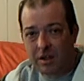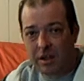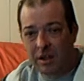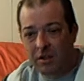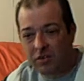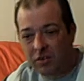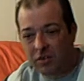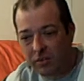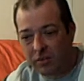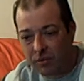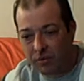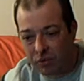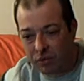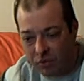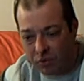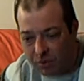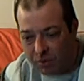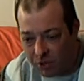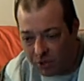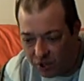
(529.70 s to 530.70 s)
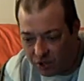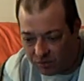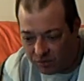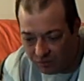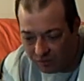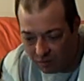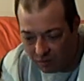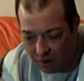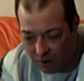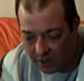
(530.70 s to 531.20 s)
Thanks ever so much
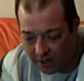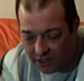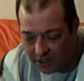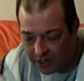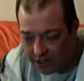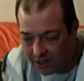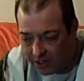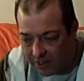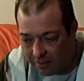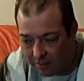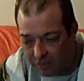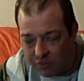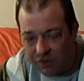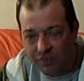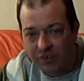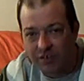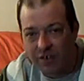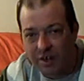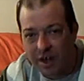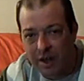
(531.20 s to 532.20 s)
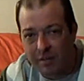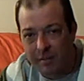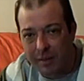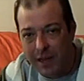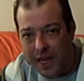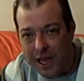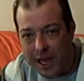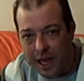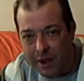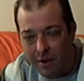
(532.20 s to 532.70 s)
for watching. I'm going to
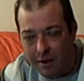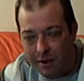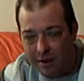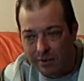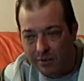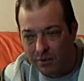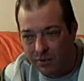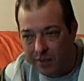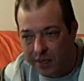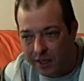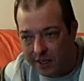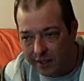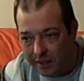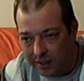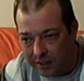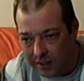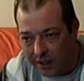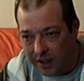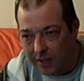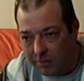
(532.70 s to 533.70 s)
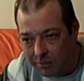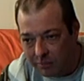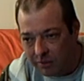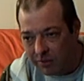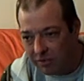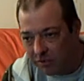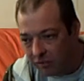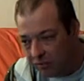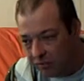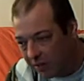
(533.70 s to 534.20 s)
stop now. I don't want to keep
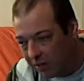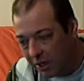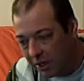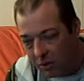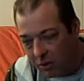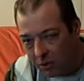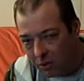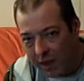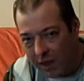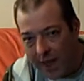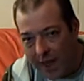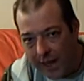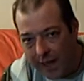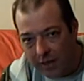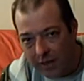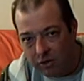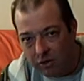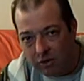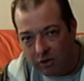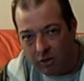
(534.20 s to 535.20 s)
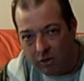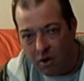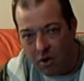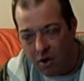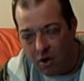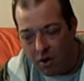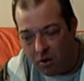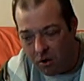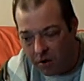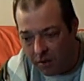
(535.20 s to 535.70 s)
this video lagging too
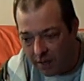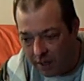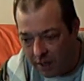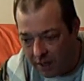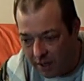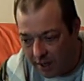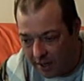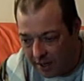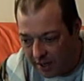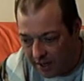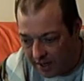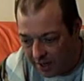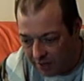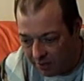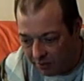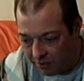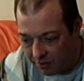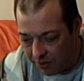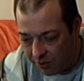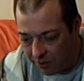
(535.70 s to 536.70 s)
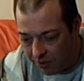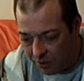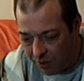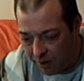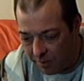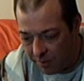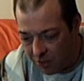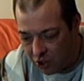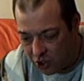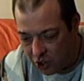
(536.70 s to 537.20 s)
long. I don't know
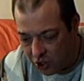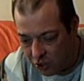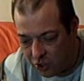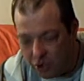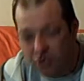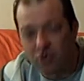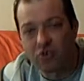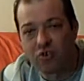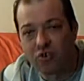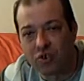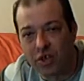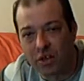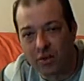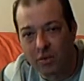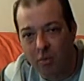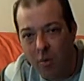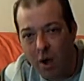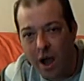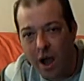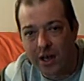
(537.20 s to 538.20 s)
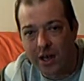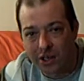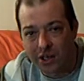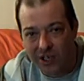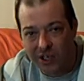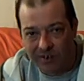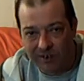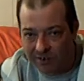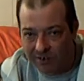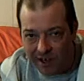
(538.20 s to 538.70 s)
how much you're interested in
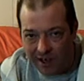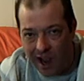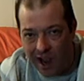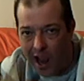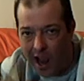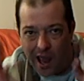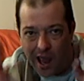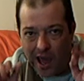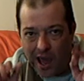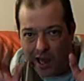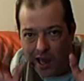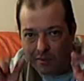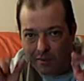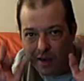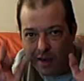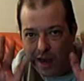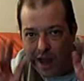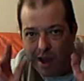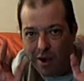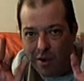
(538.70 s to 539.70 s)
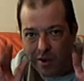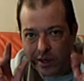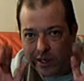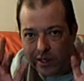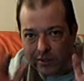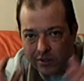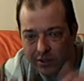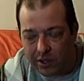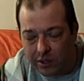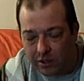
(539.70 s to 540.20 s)
watching
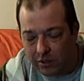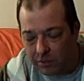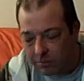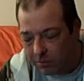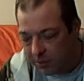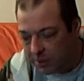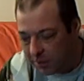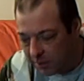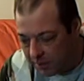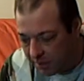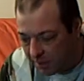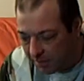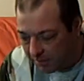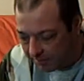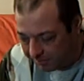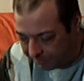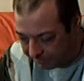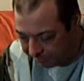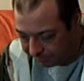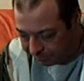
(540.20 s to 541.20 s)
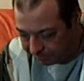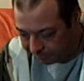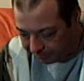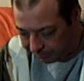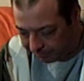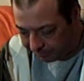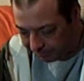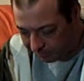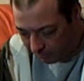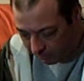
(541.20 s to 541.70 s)
Skylinerealities here, but
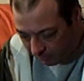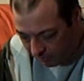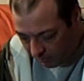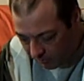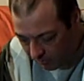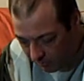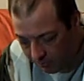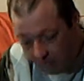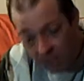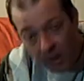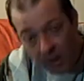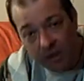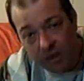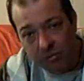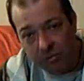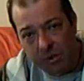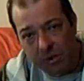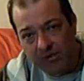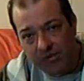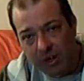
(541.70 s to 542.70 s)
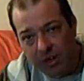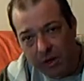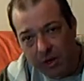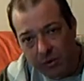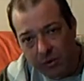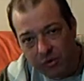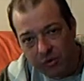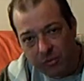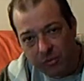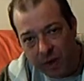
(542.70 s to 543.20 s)
that's my
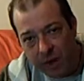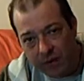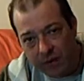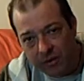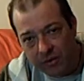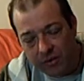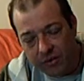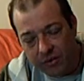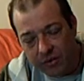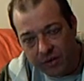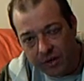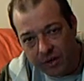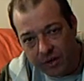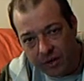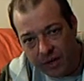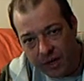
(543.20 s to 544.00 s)
video response to